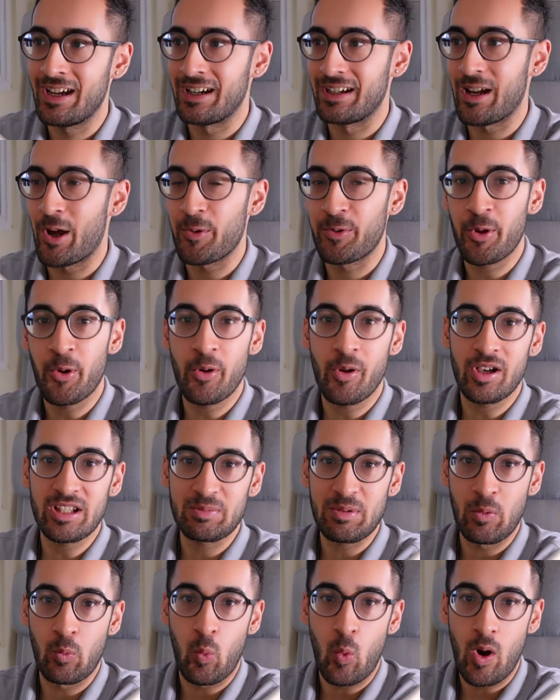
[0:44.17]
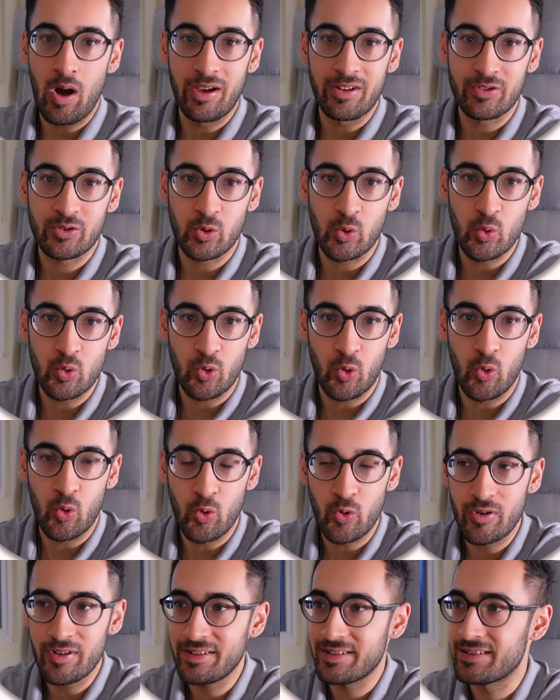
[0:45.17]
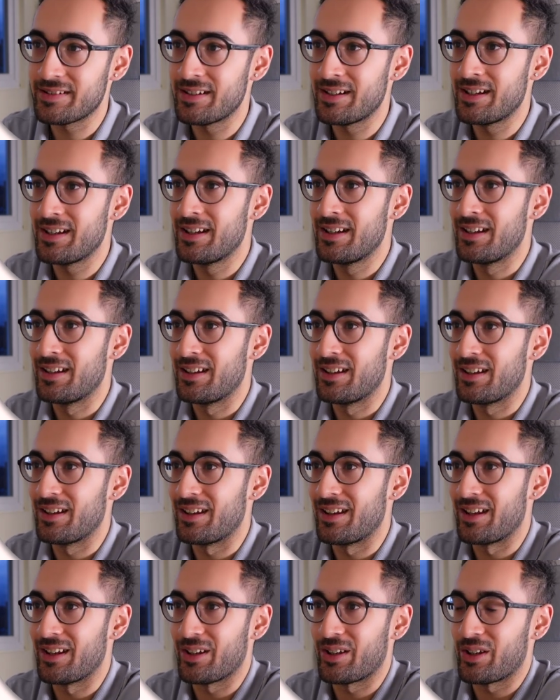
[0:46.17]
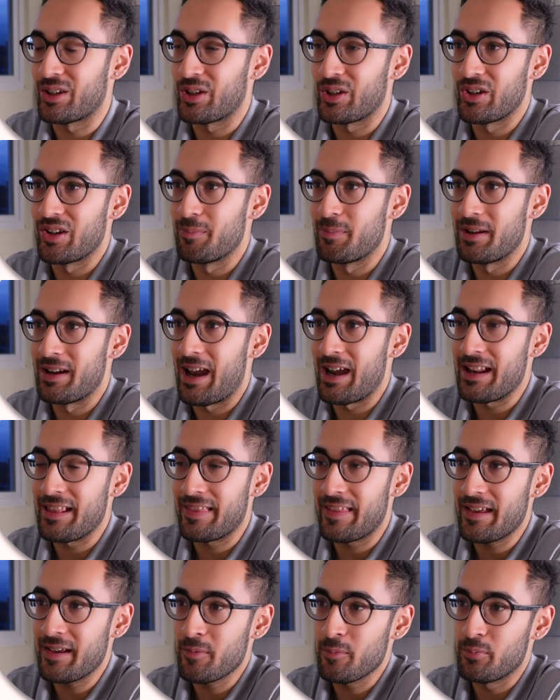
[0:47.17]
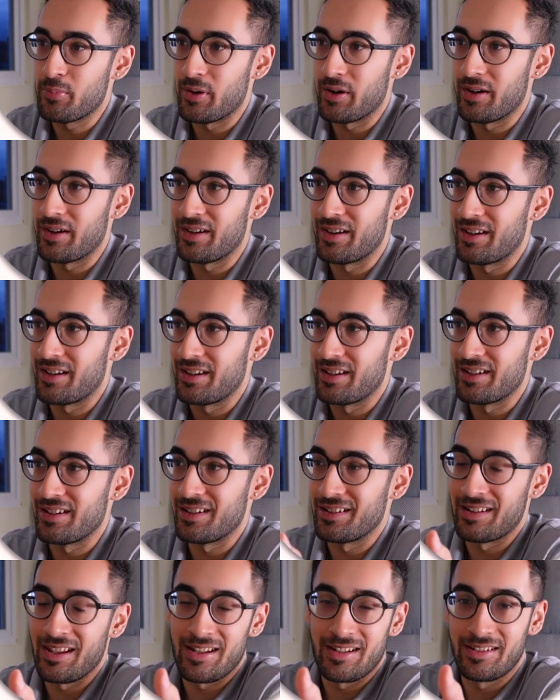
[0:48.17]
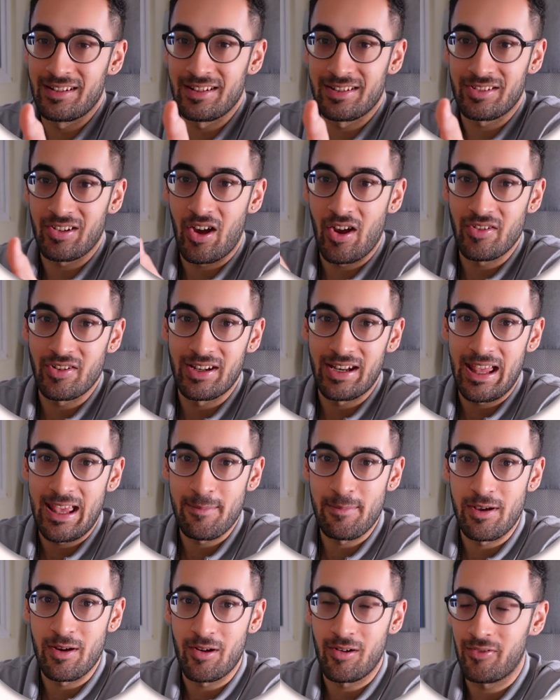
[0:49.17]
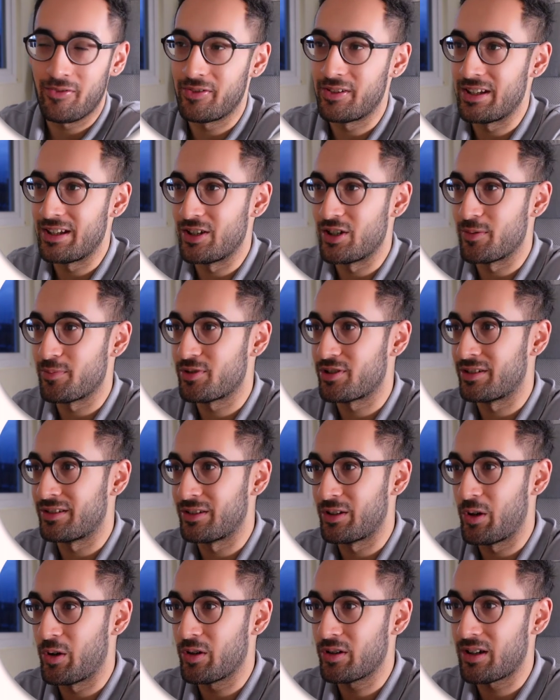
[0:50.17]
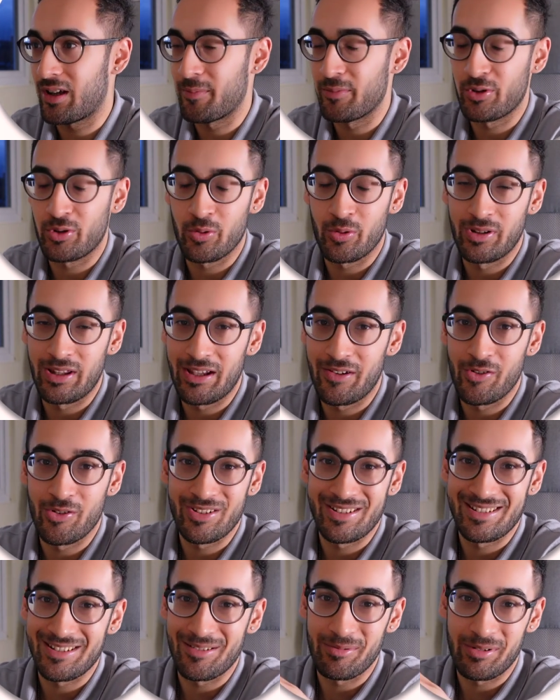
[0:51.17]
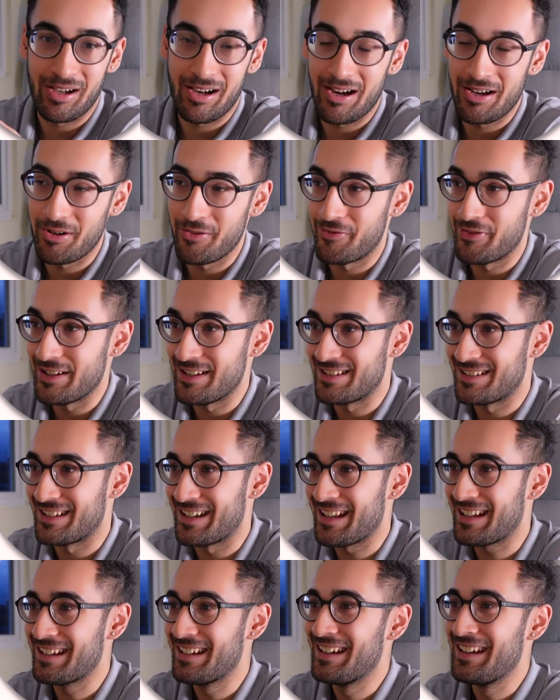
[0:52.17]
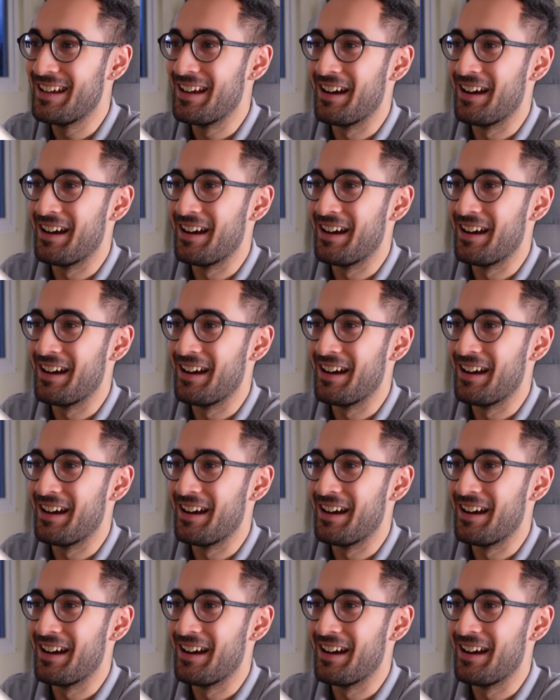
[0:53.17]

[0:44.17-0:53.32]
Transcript: Now, don't ask me why it's called Horus. It could have been anything, but they decided to name it after the Egyptian god. I'm sure they got some kind of reasoning.